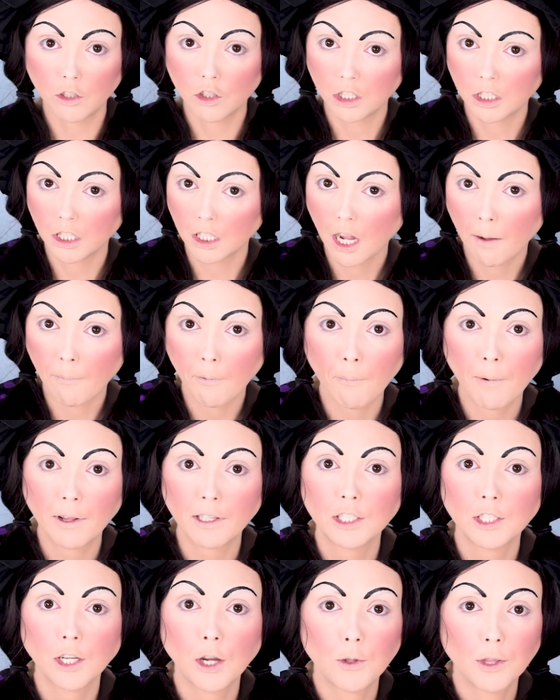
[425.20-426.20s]
just a couple
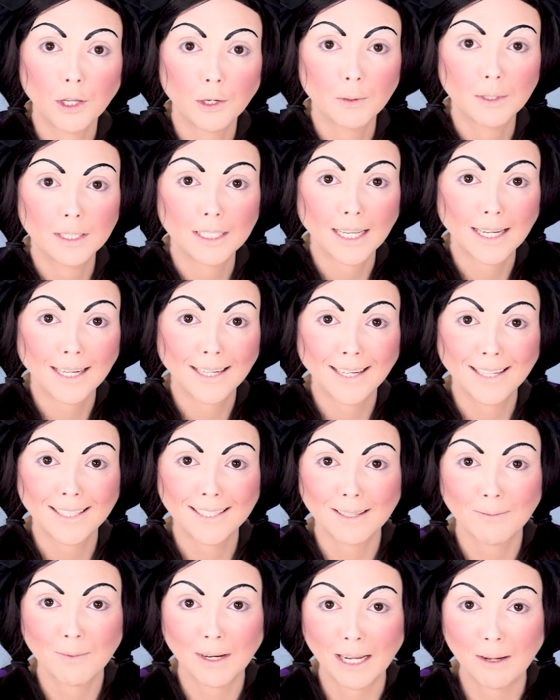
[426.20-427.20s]
months ago, there was like a
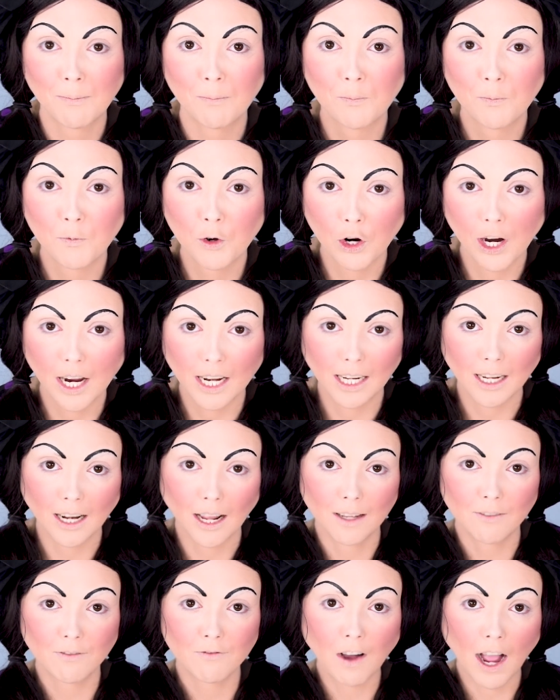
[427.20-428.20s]
somebody created
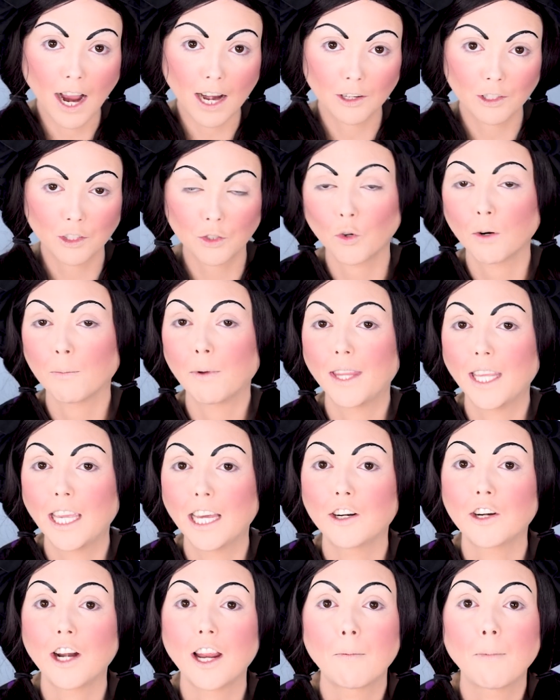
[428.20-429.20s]
a firestorm on the
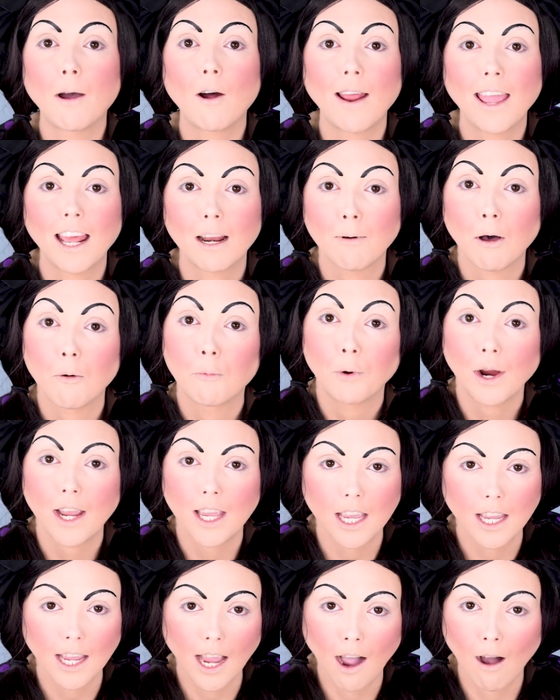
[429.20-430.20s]
internet about Annabelle
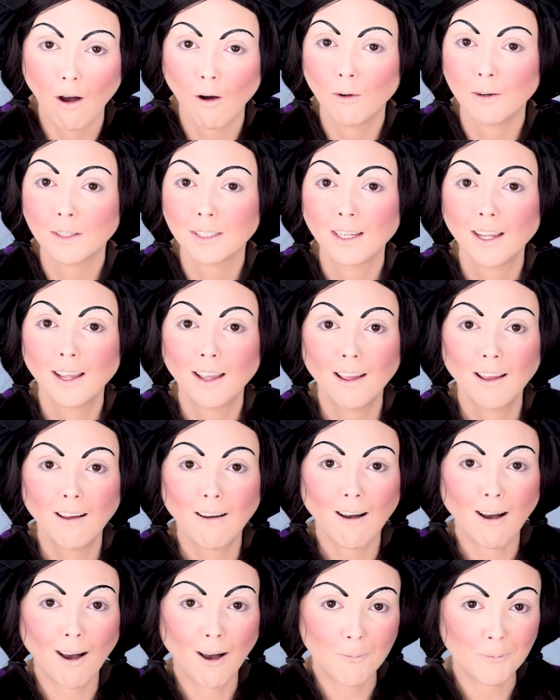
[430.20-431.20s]
breaking out
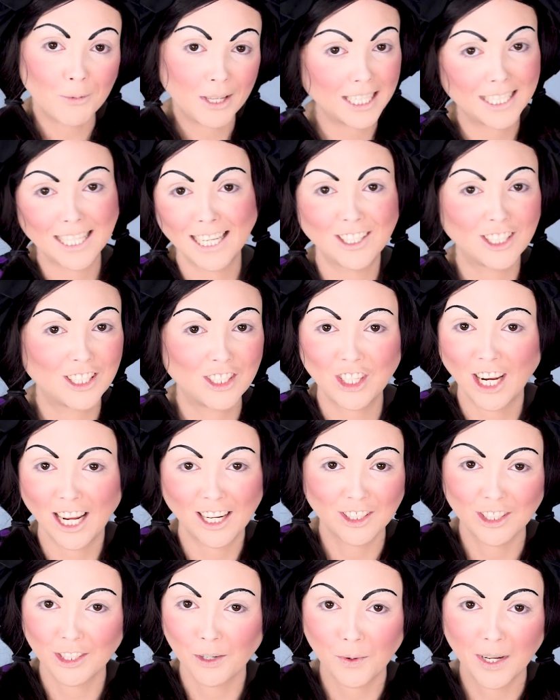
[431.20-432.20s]
um, because they just
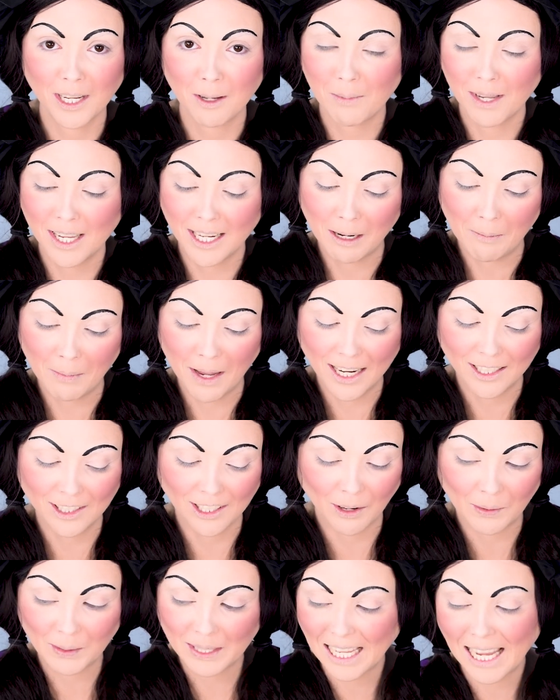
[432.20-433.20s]
changed the Wikipedia page,
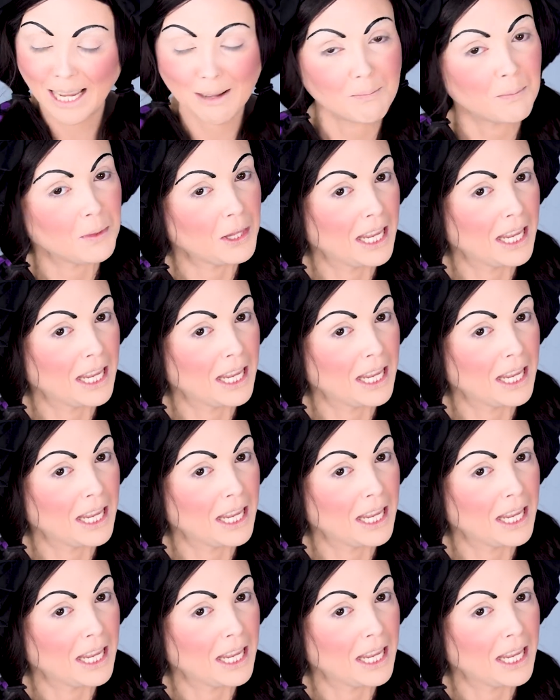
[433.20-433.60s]
and I was like.